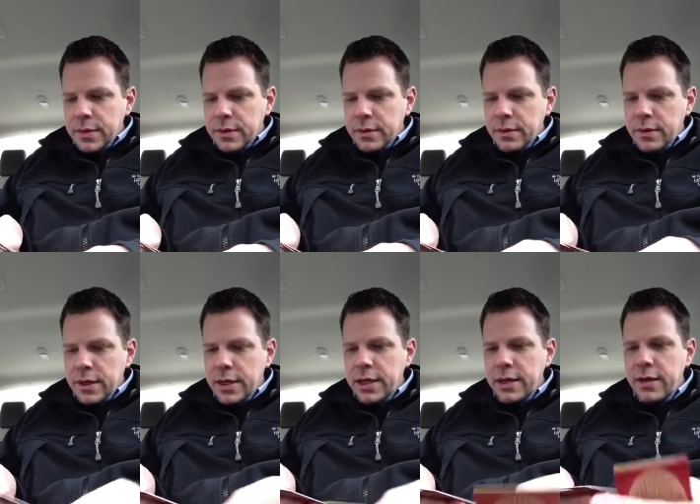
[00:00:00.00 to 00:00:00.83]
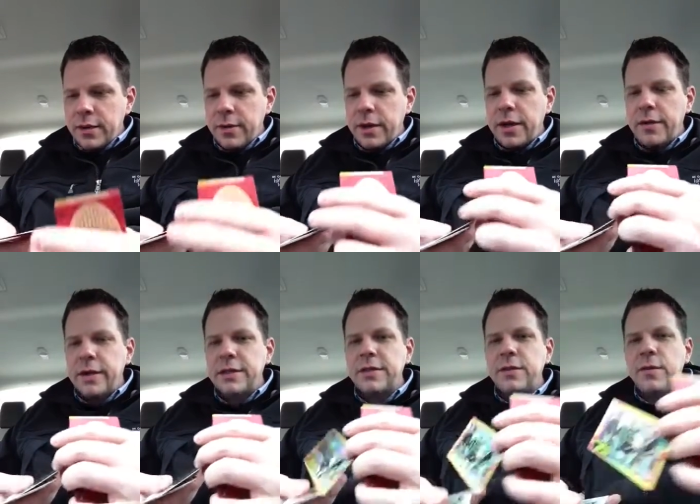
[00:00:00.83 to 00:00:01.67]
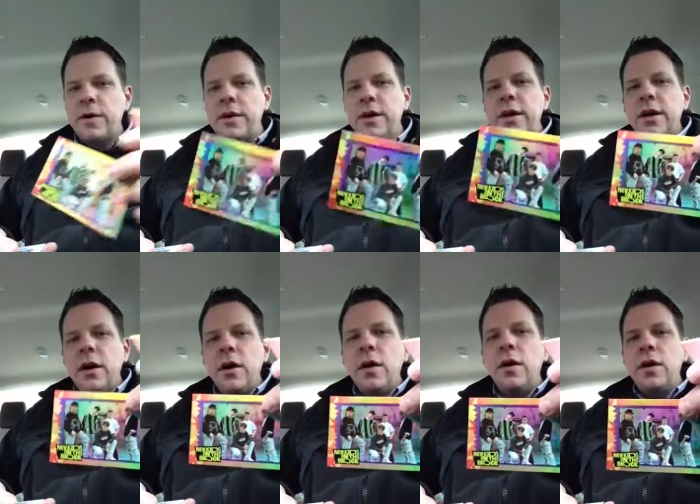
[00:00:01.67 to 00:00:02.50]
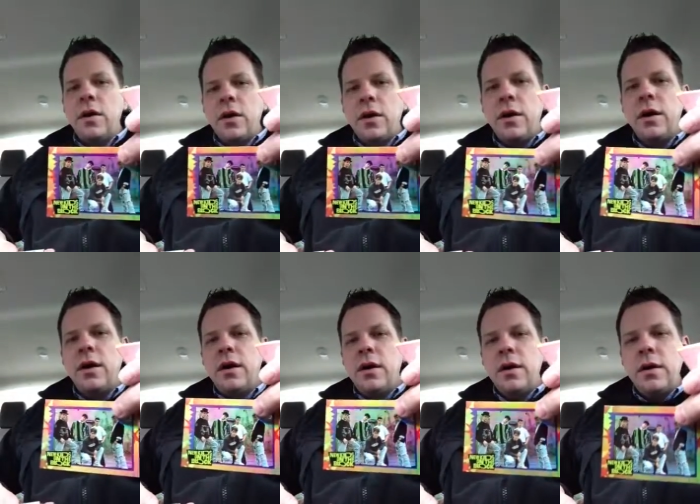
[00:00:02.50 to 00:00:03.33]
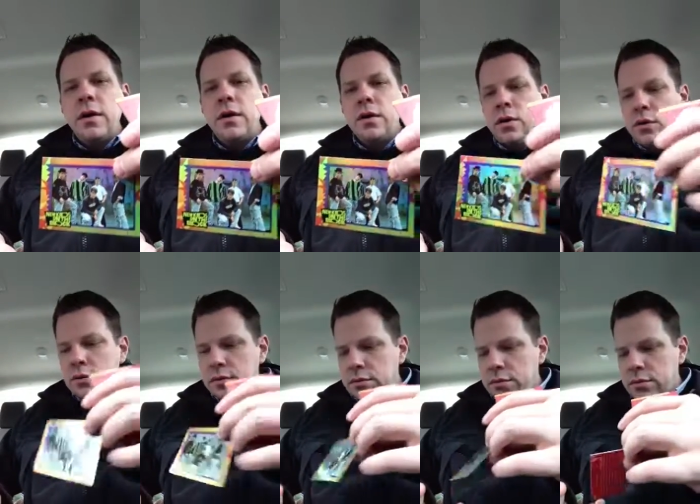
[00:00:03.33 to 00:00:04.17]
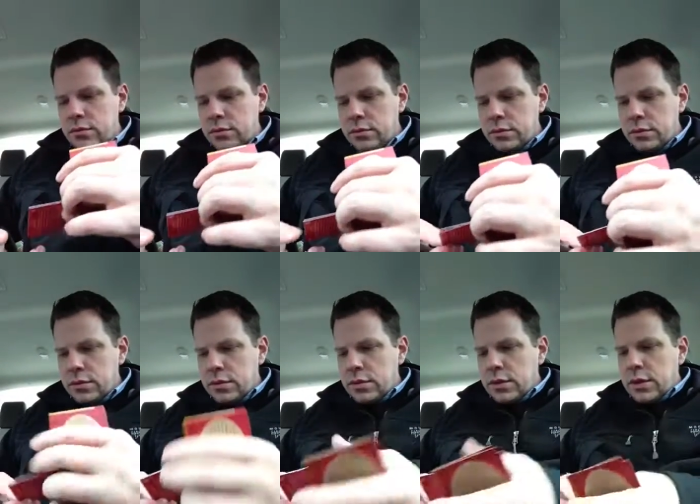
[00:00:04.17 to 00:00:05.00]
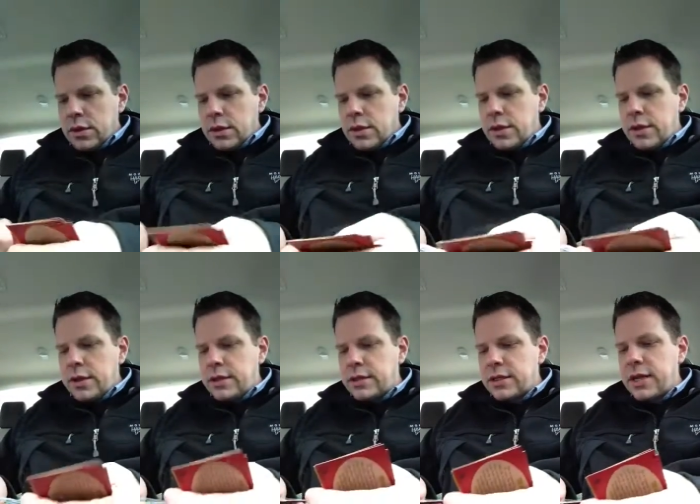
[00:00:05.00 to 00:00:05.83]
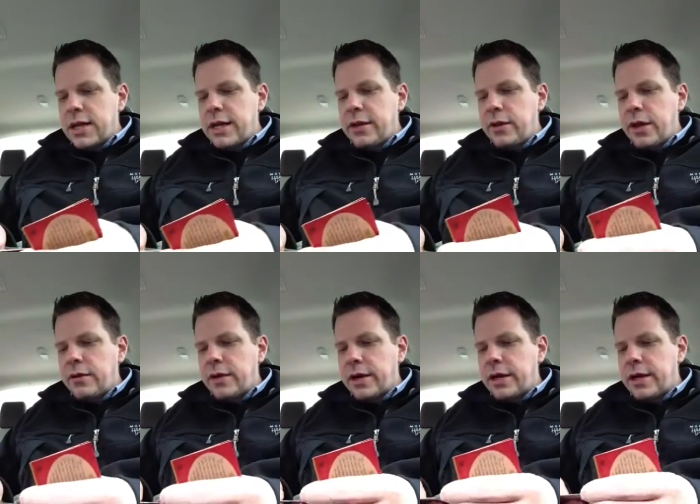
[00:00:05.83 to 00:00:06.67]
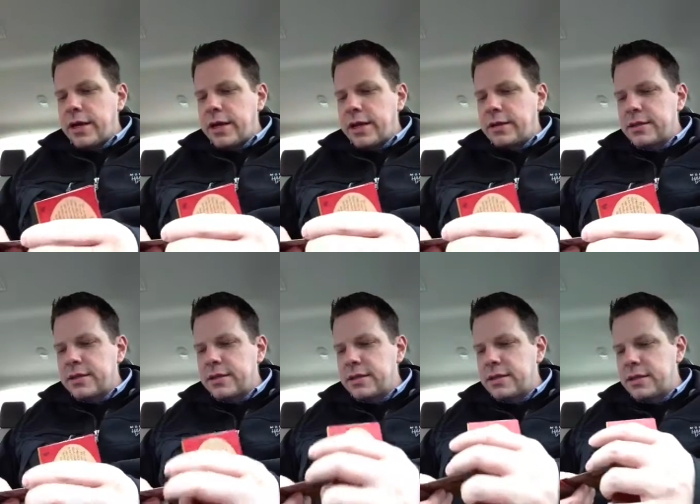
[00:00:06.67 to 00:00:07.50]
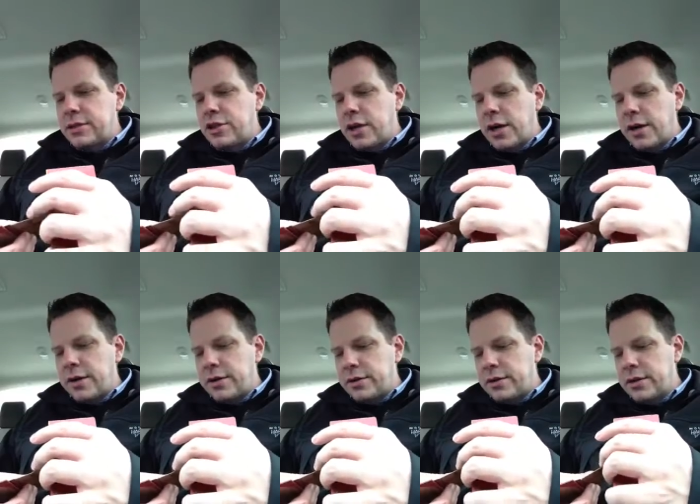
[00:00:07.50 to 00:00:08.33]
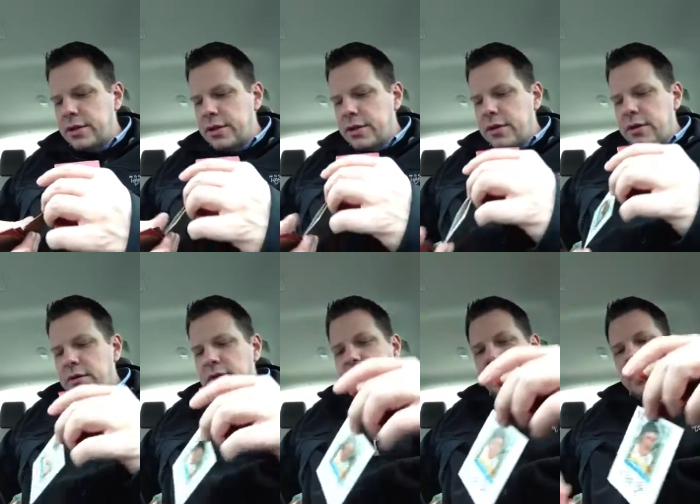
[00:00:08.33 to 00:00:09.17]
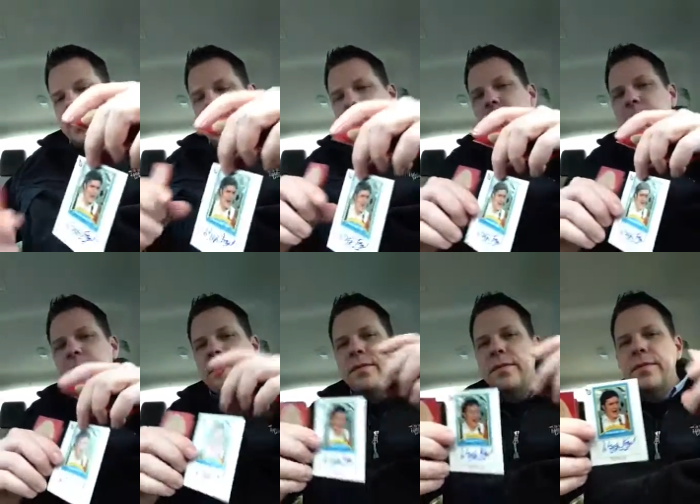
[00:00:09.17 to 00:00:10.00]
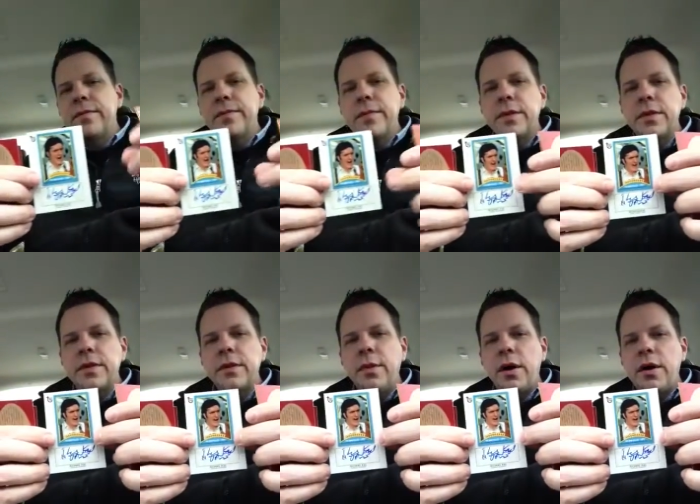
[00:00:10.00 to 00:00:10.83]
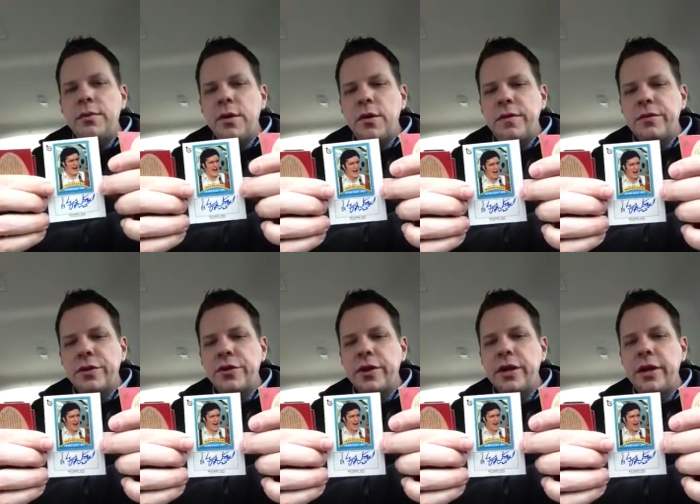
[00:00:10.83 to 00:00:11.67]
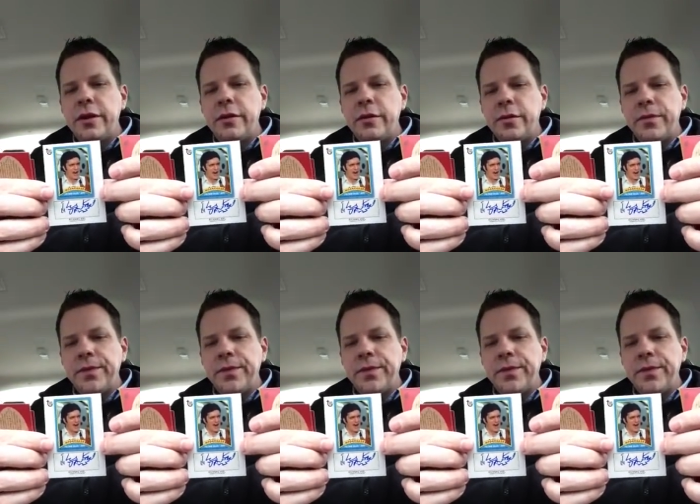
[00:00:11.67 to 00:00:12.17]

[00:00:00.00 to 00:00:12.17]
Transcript: All right, here we go. This is the one. Uh, uh, uh, uh oh, Oh, now this is a guy you'll all recognize. This is Jaws from the Bond movies. Richard Kiel